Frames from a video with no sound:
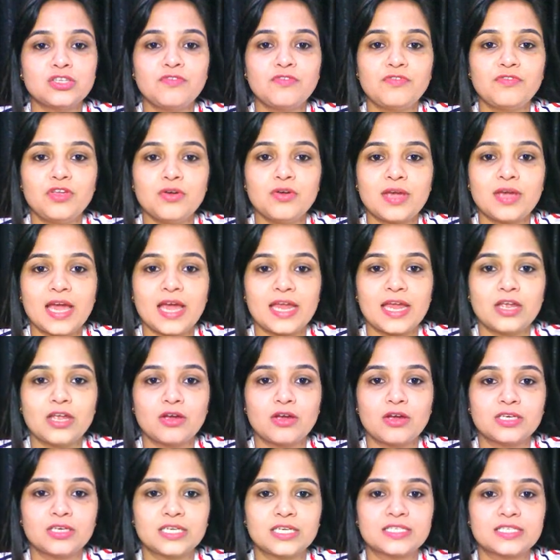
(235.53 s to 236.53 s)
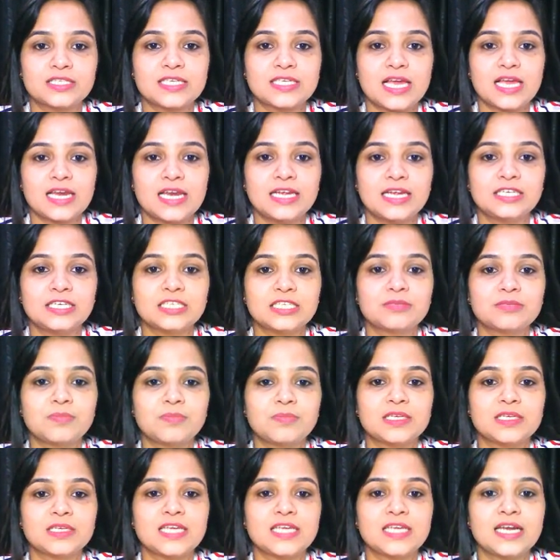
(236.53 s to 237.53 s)
of eukaryotic cell it is
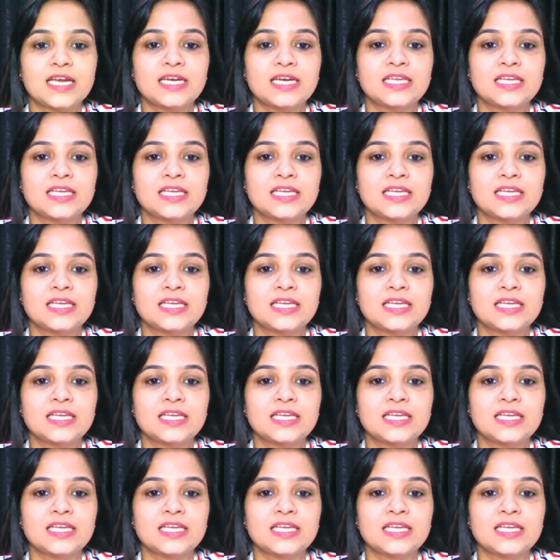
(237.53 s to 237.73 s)
present